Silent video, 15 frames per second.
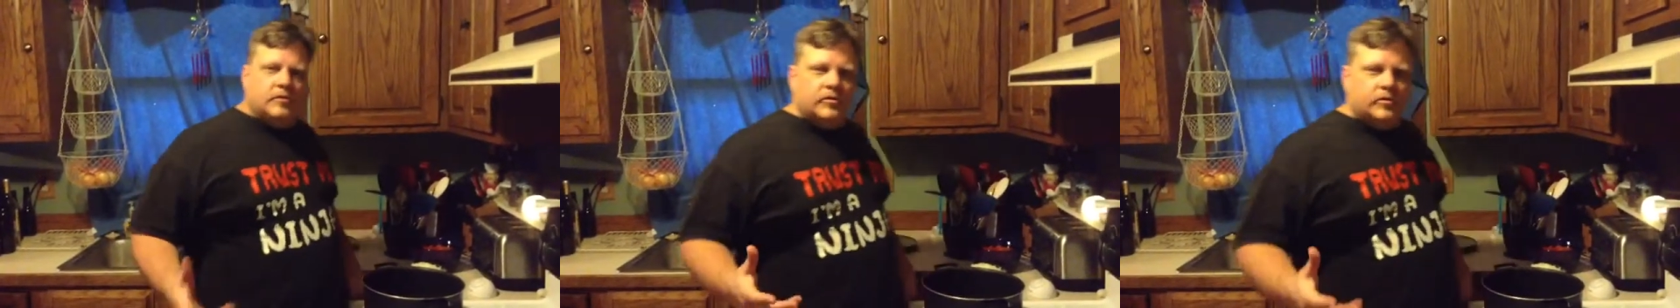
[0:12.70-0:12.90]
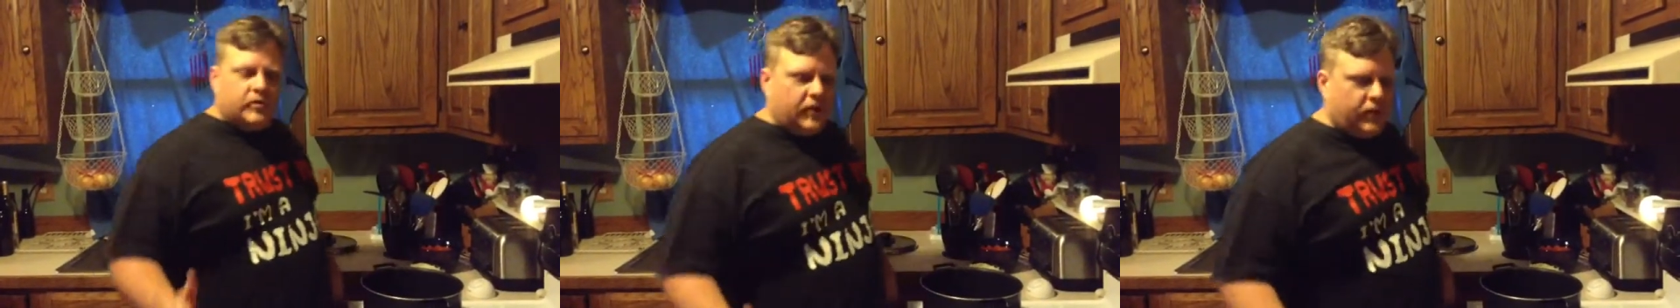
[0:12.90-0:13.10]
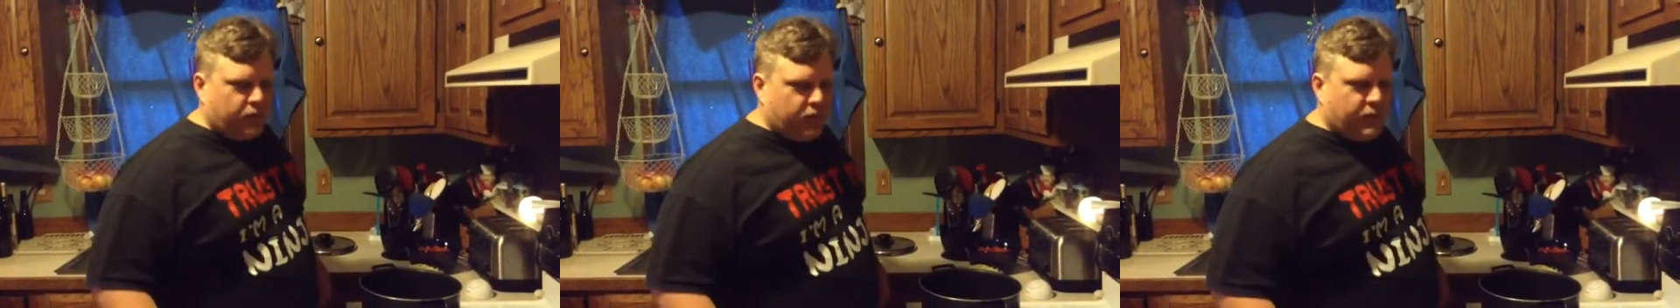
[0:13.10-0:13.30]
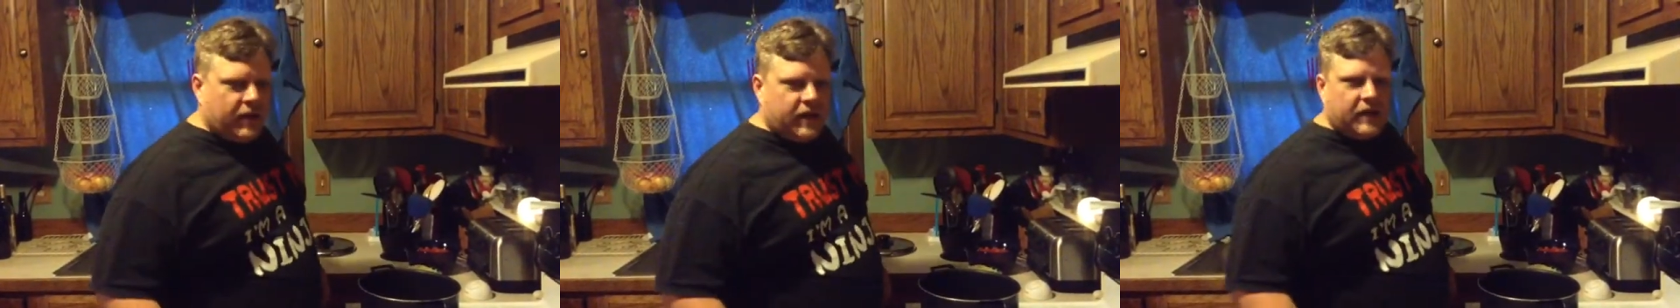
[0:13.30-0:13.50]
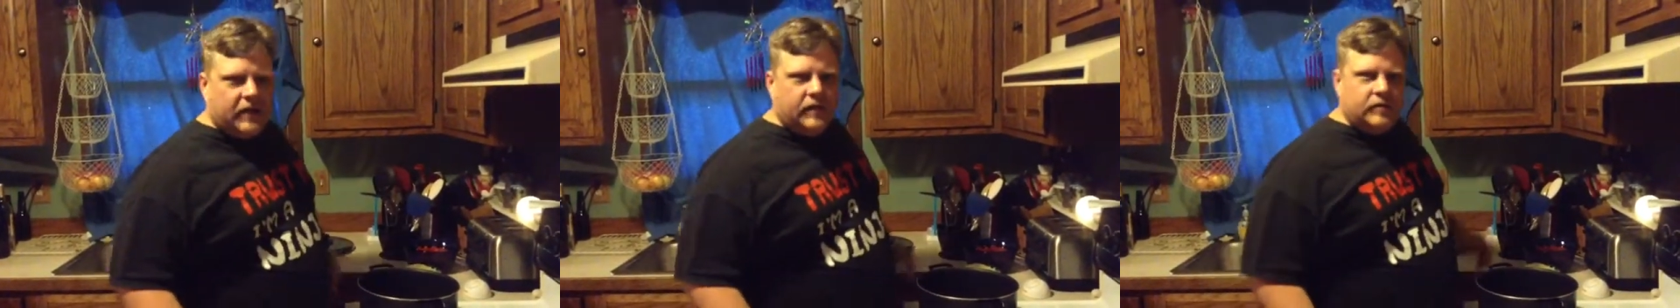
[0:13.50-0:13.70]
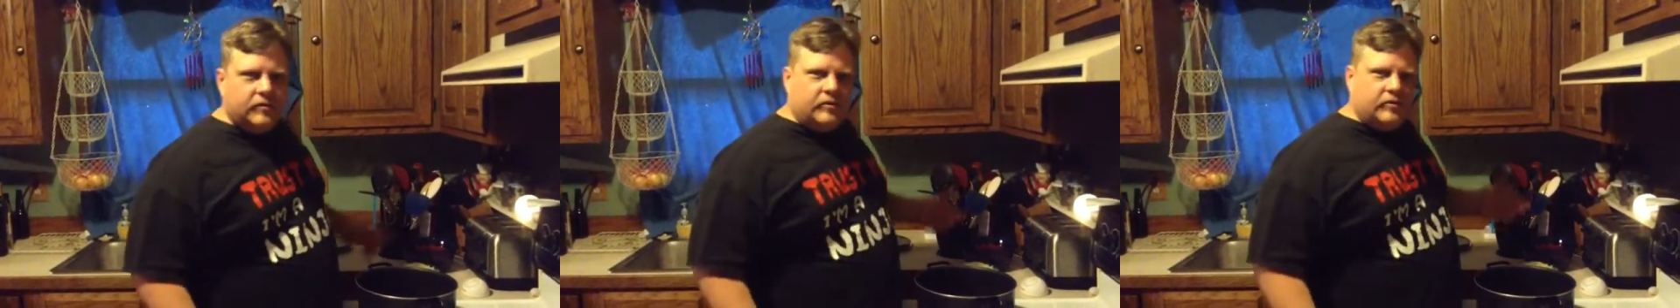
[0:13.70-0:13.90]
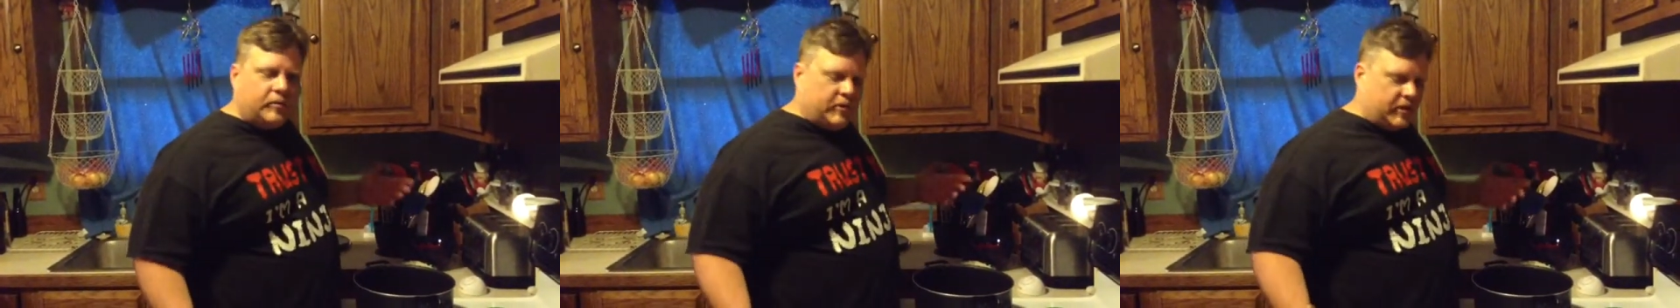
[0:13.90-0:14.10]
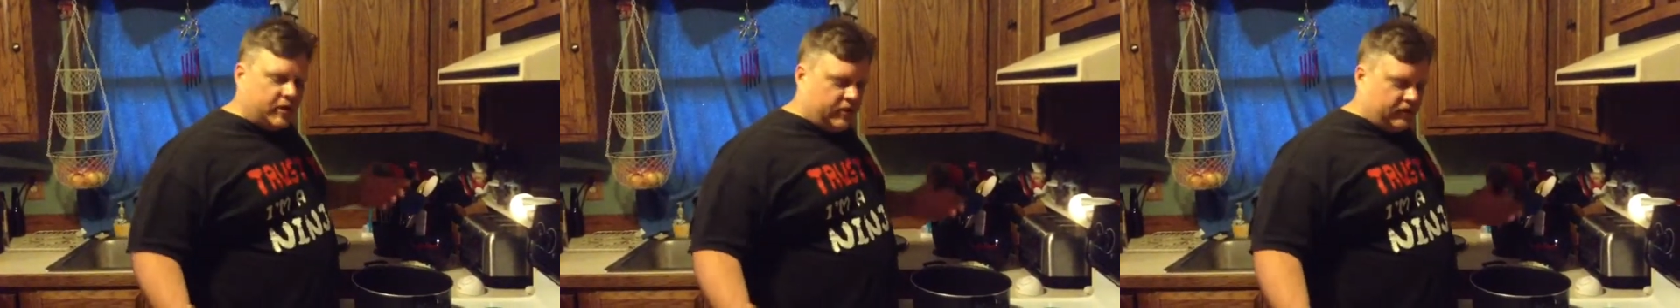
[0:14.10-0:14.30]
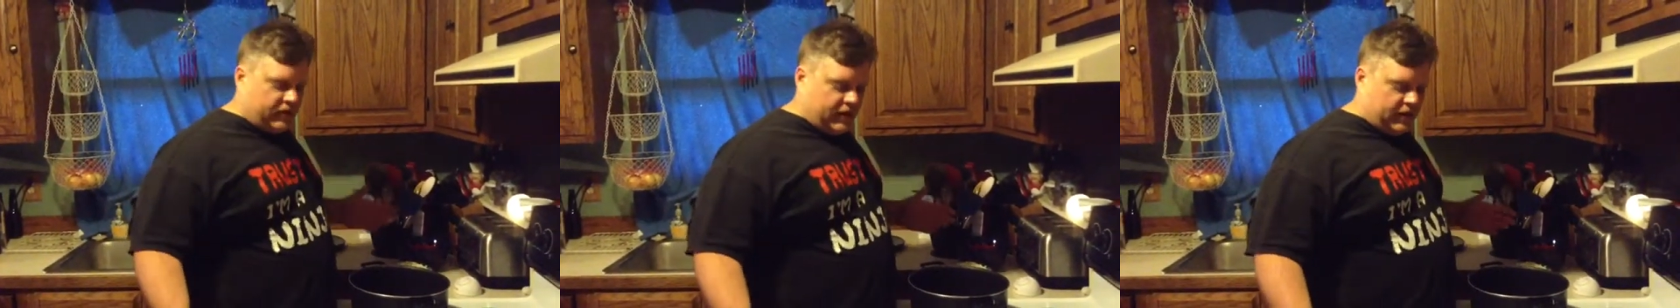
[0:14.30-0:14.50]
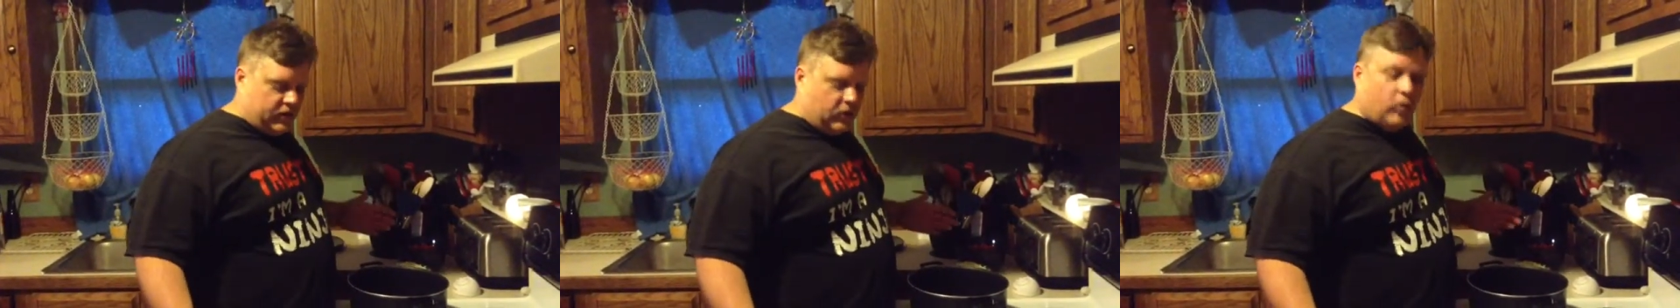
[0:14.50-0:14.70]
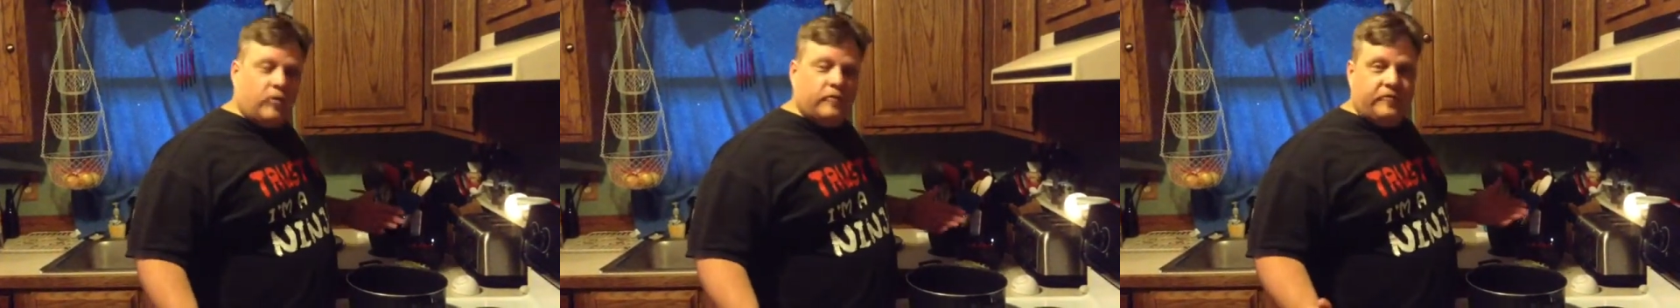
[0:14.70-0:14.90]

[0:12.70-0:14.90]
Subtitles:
Tonight we're making something that's like an old